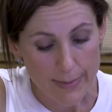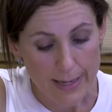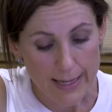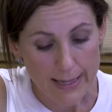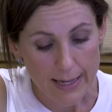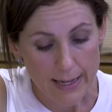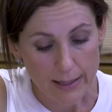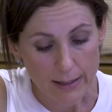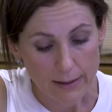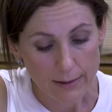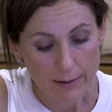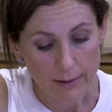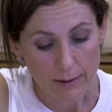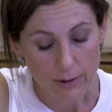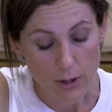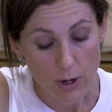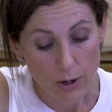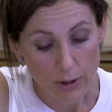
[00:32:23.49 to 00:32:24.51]
median
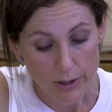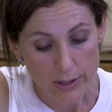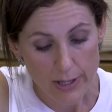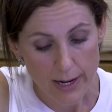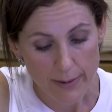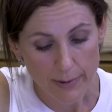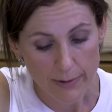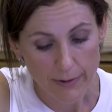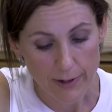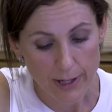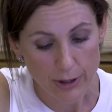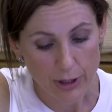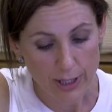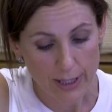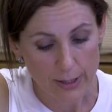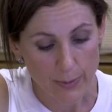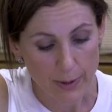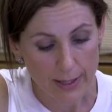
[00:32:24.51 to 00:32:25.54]
long-term
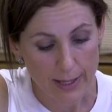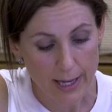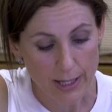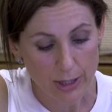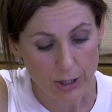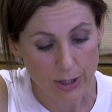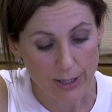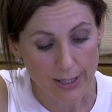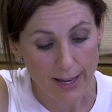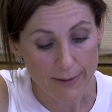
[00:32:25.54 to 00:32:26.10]
inflation expectations